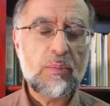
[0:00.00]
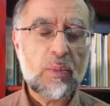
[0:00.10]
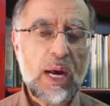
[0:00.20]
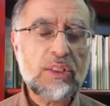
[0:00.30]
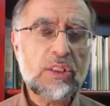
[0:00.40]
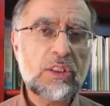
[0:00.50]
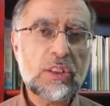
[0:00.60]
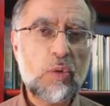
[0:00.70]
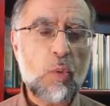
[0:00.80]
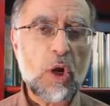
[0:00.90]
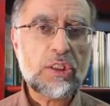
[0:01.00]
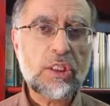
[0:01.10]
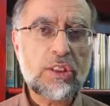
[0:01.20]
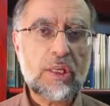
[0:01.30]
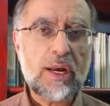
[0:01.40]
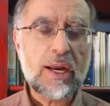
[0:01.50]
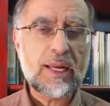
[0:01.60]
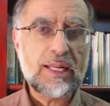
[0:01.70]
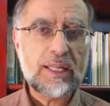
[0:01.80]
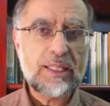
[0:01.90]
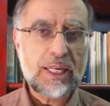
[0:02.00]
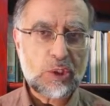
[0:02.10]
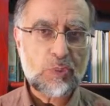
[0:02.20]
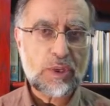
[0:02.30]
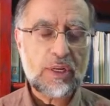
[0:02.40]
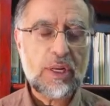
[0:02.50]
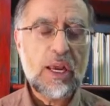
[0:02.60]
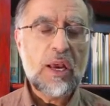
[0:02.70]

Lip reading: masters in Washington, are getting desperate